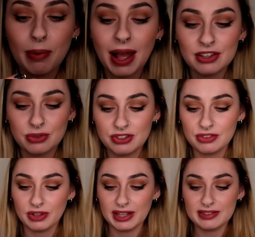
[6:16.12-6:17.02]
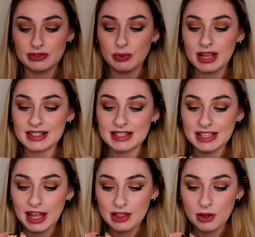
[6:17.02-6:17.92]
badge, which is really sweet. It's a
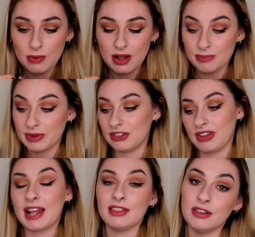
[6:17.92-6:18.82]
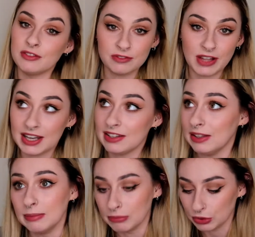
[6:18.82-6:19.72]
yellow one, which I love
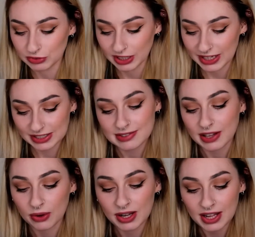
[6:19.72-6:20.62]
anything moon related, so